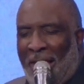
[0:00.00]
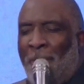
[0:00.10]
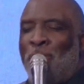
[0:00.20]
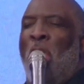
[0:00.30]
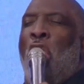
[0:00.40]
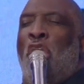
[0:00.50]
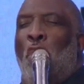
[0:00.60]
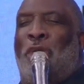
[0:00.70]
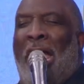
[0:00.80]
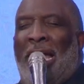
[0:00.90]

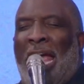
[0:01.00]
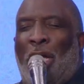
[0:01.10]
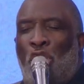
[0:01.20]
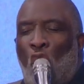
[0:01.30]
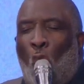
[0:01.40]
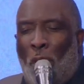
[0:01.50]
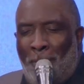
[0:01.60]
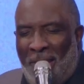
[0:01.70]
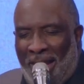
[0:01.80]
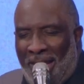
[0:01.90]
you can ignore
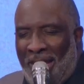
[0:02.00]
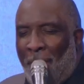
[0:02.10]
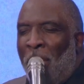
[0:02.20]
me,